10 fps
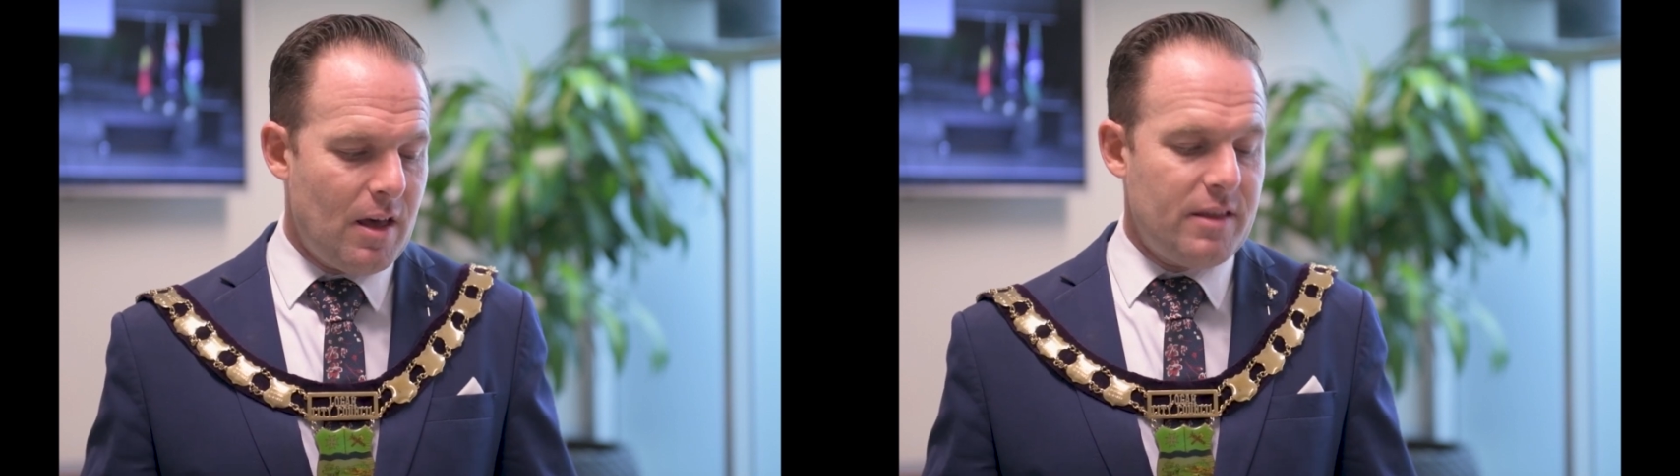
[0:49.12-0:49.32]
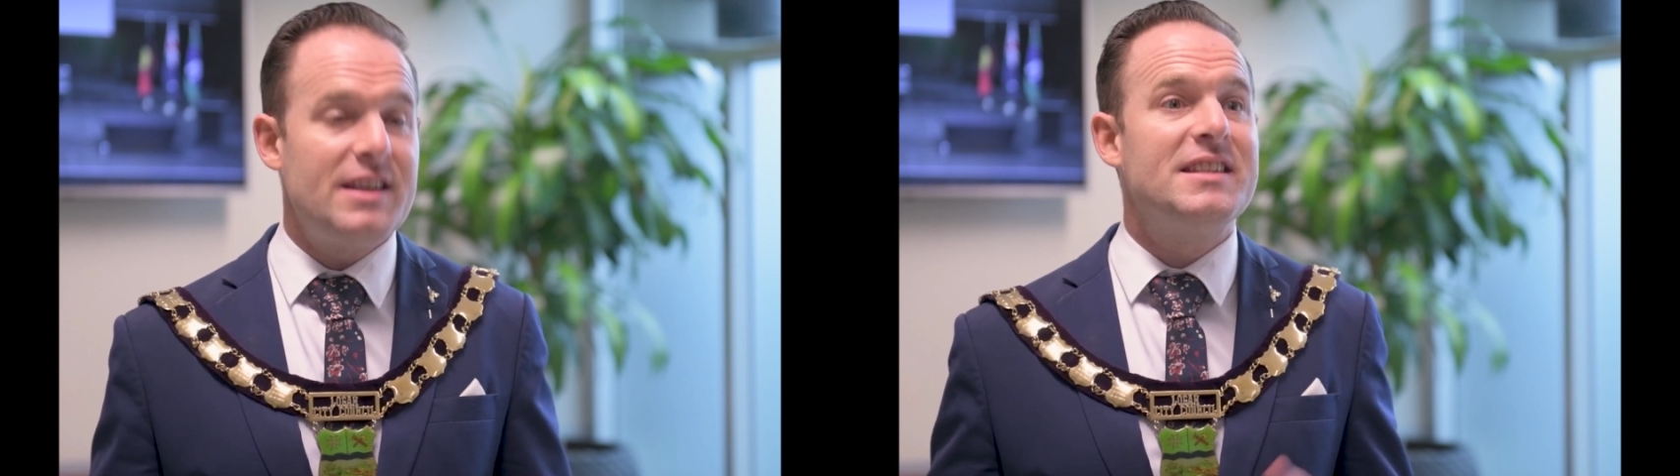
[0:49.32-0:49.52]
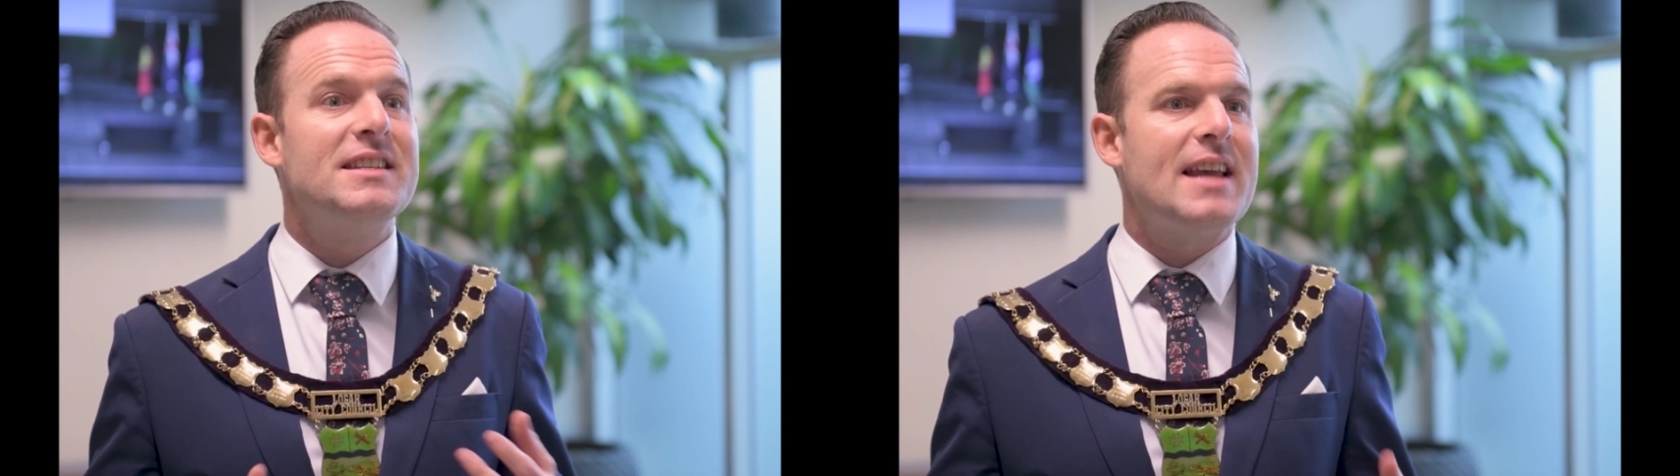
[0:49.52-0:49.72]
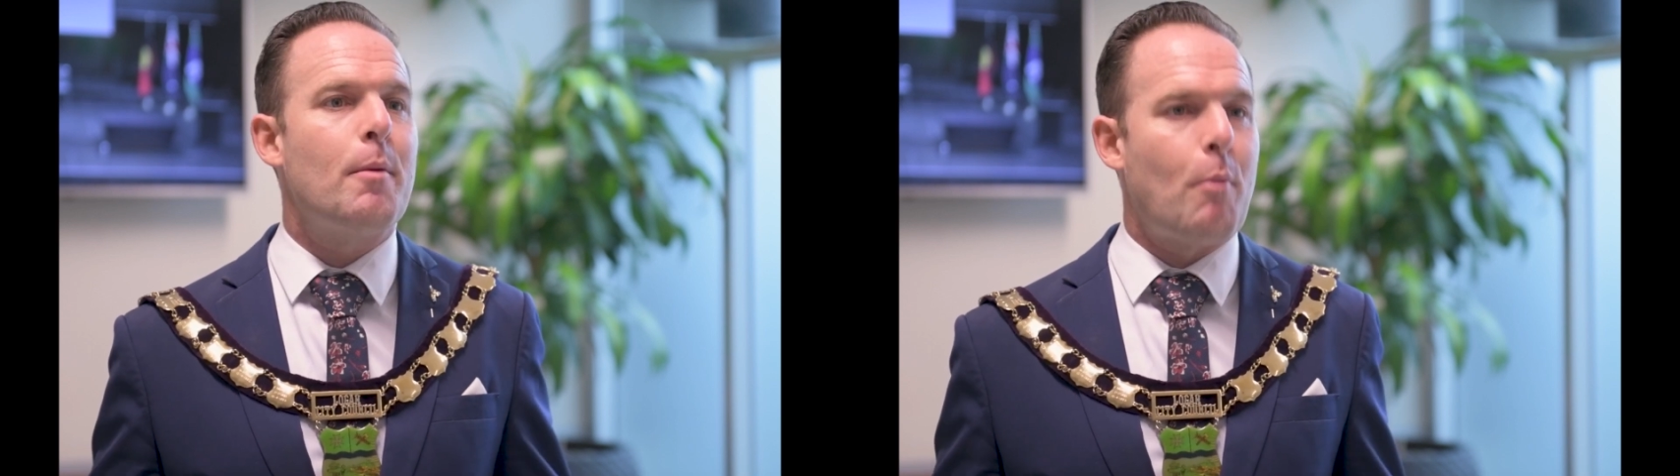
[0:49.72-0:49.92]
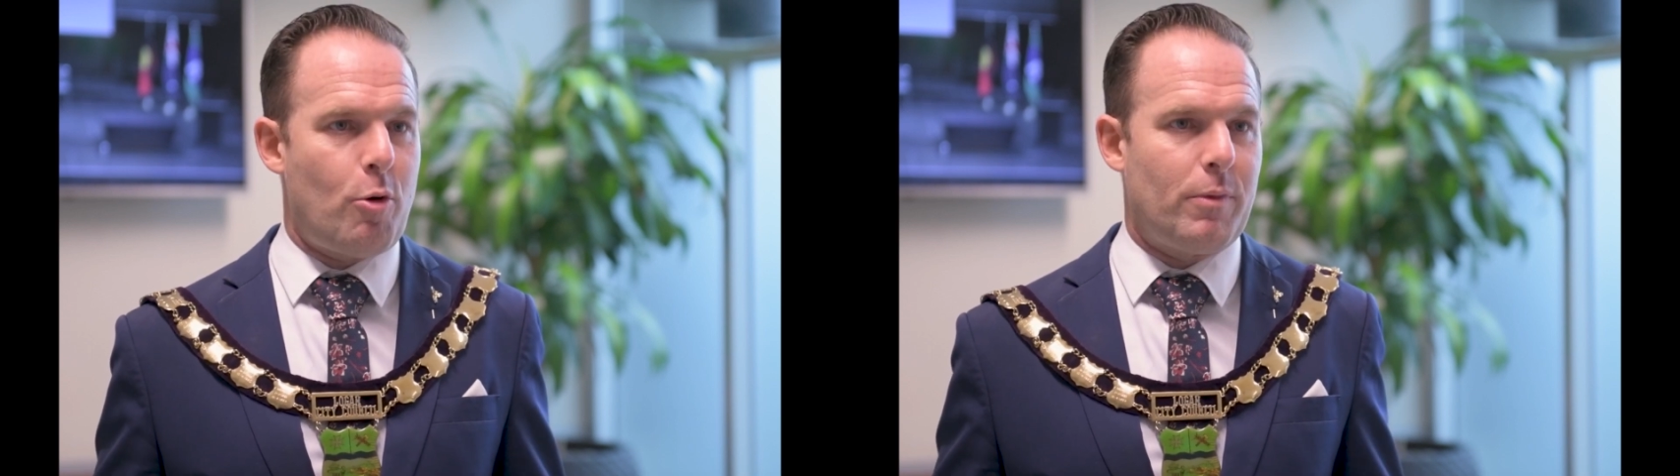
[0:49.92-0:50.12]
This is our
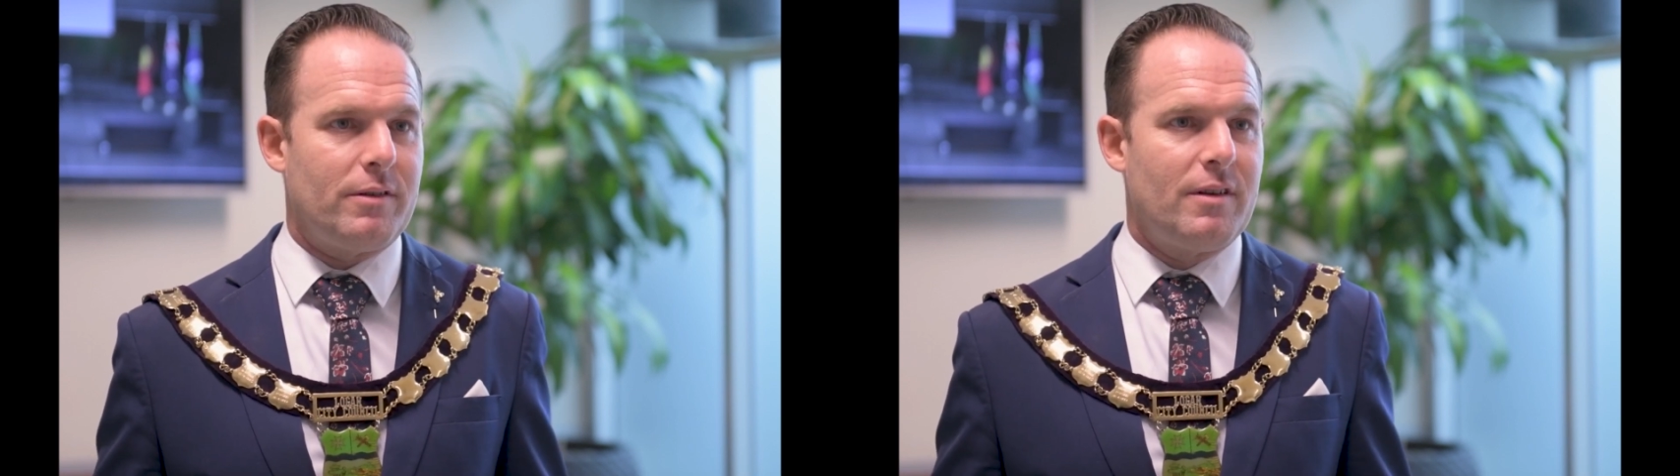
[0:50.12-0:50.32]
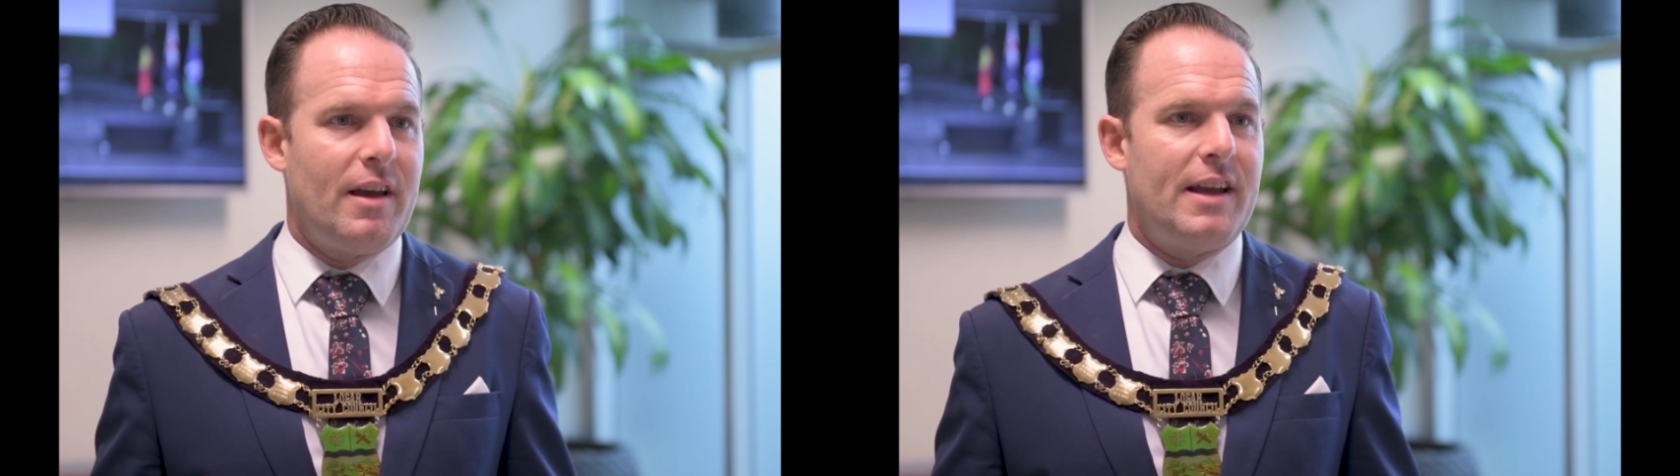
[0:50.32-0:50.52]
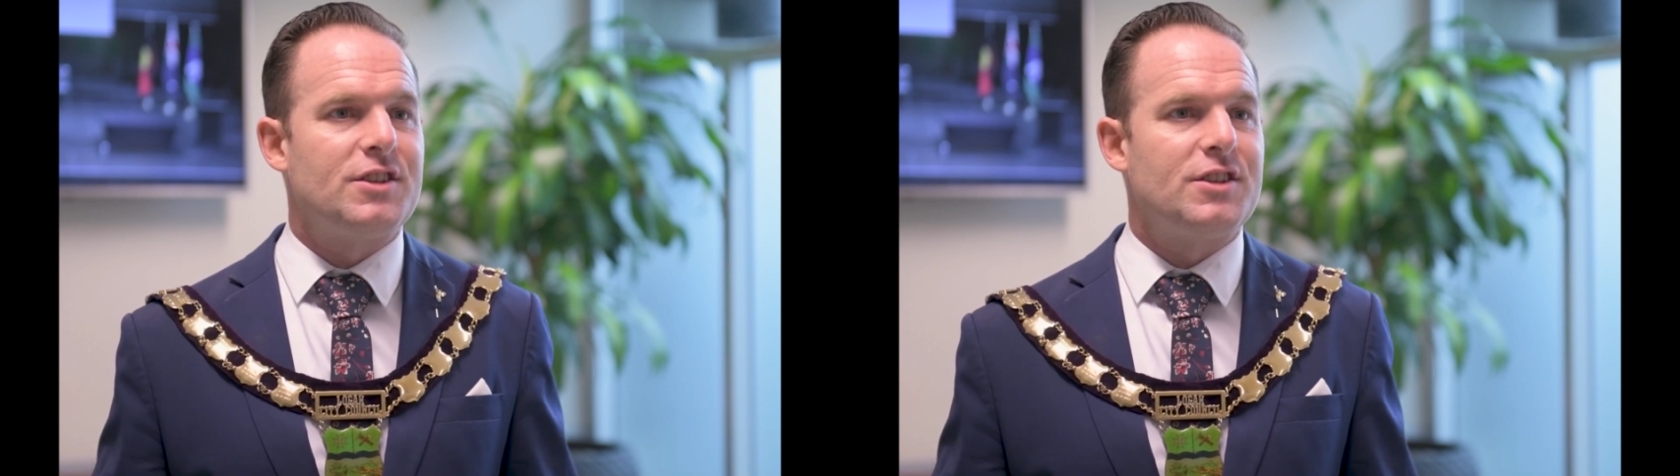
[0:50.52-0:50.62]
moment. It's